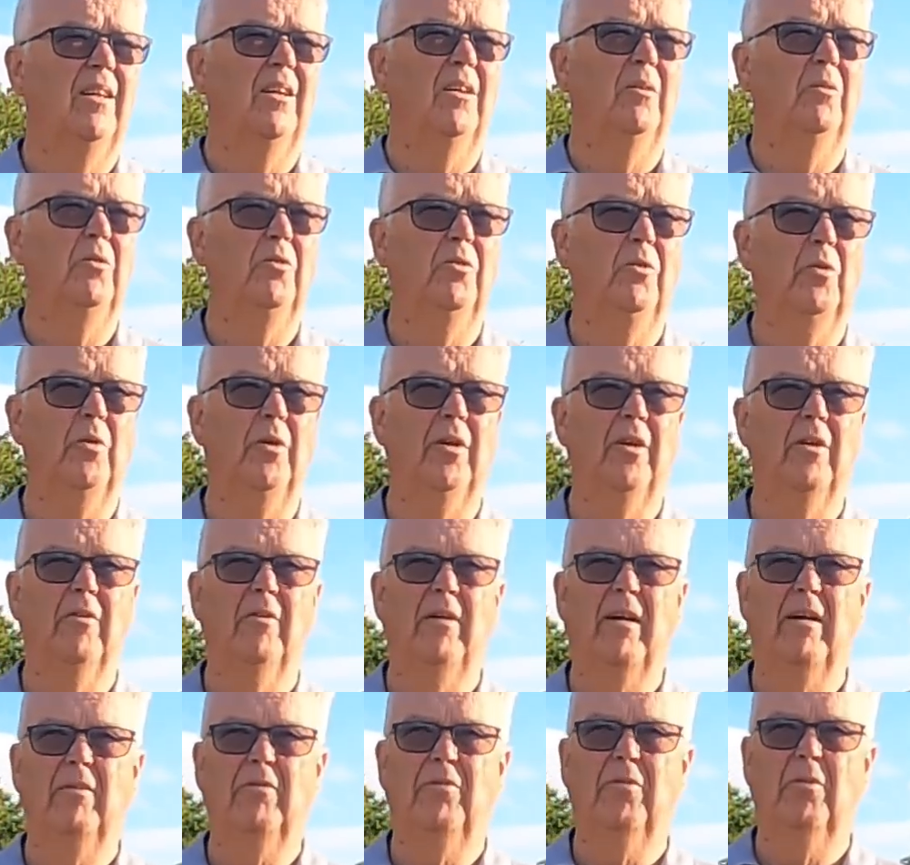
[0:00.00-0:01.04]
I was looking
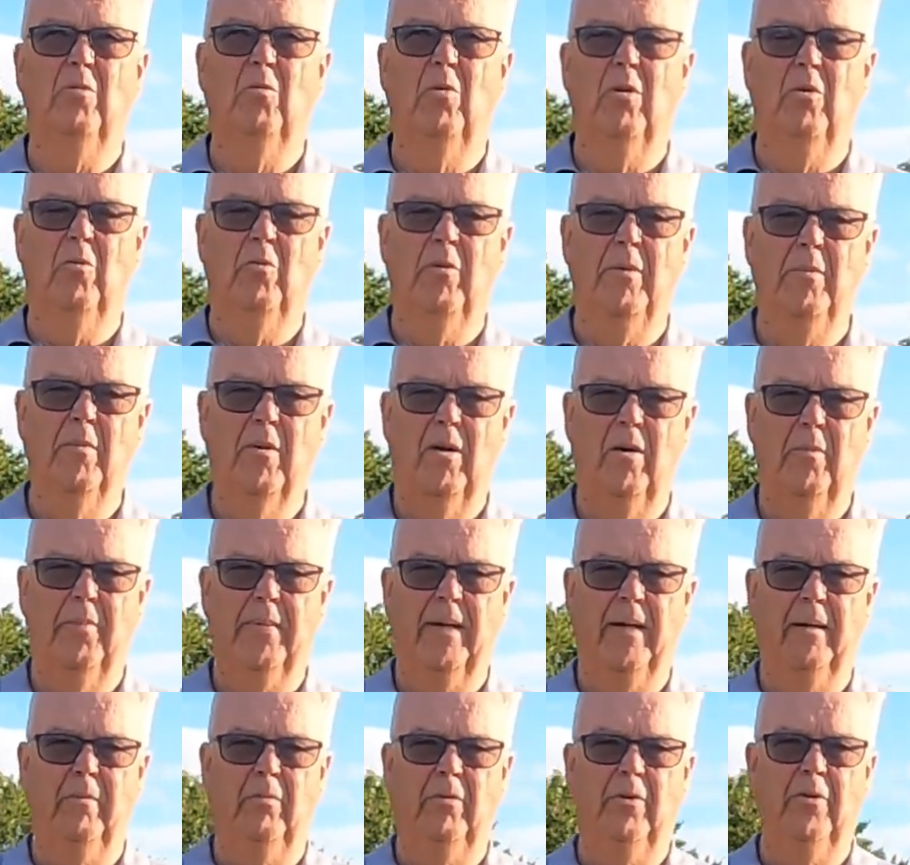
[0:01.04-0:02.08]
around for what we might
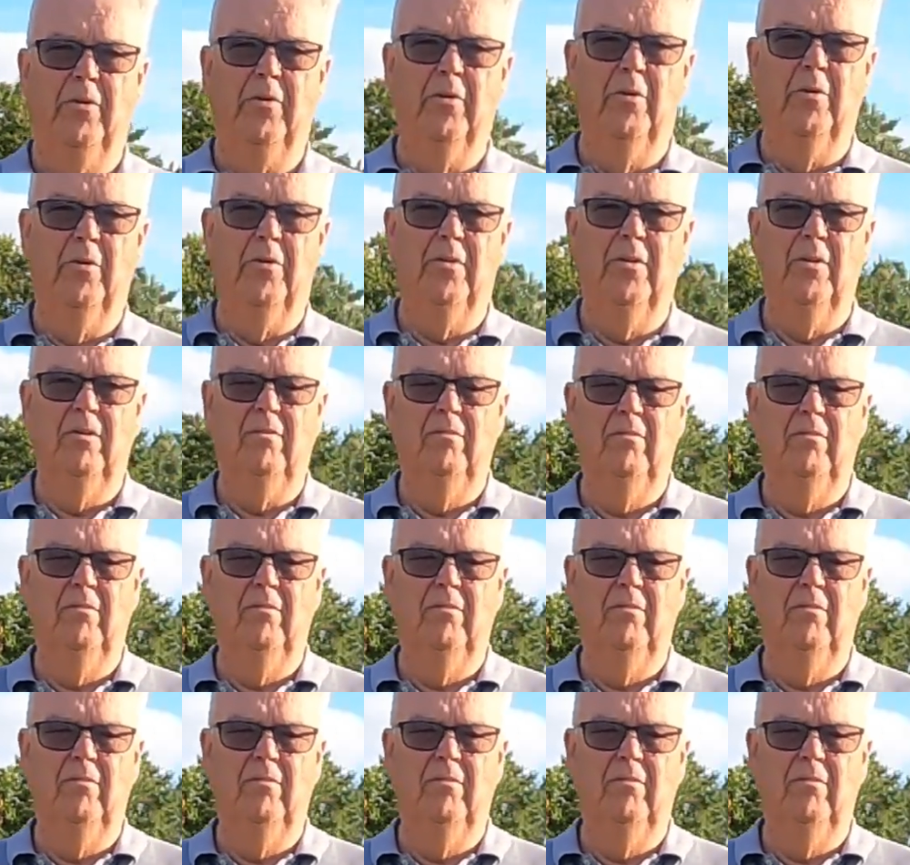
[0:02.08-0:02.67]
be able to do with it.